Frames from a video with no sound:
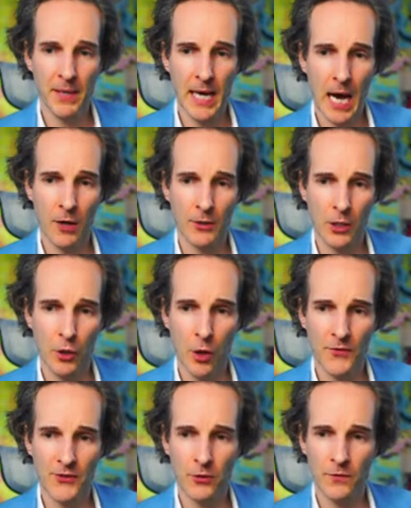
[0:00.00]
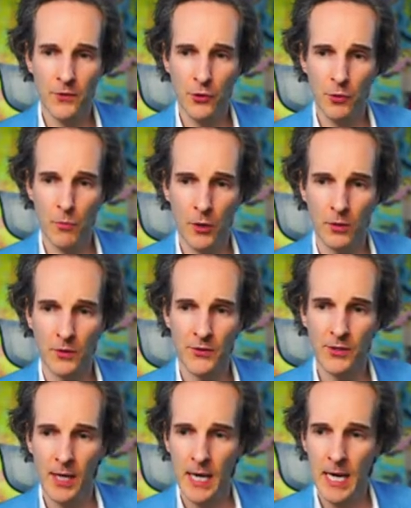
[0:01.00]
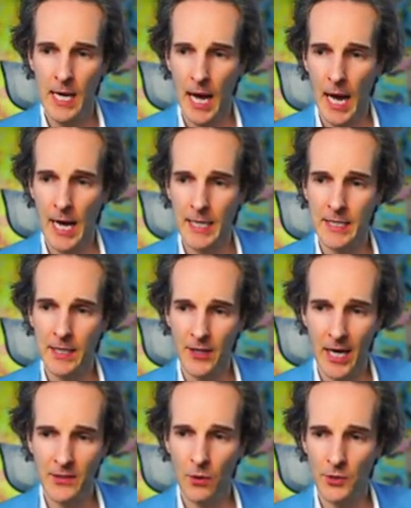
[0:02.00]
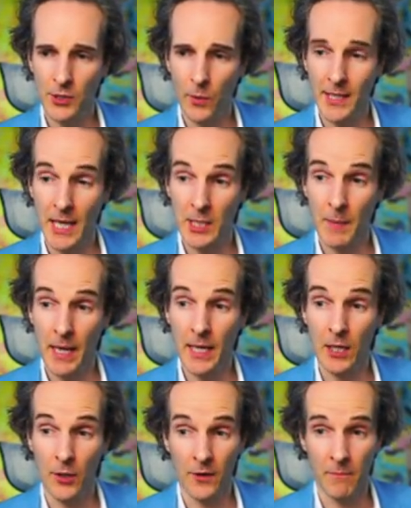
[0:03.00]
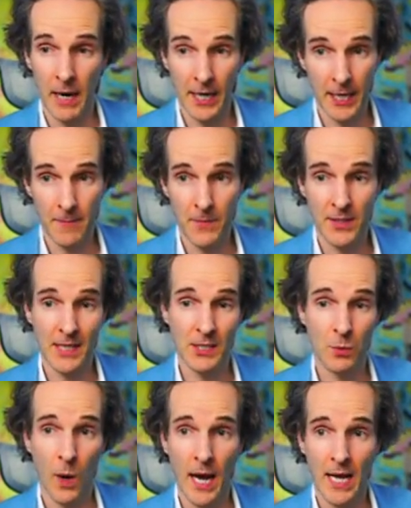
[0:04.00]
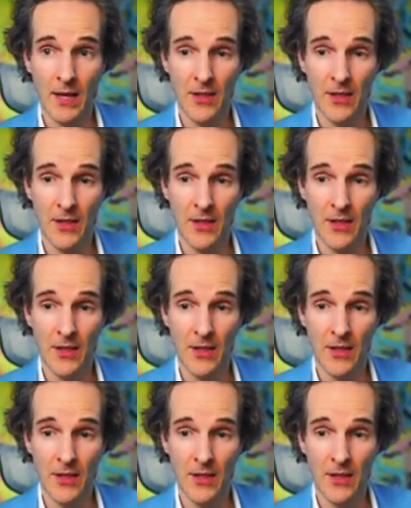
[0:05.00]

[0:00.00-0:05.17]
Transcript: out lots of new models. And that's also why they're spending a lot of money. And that's why the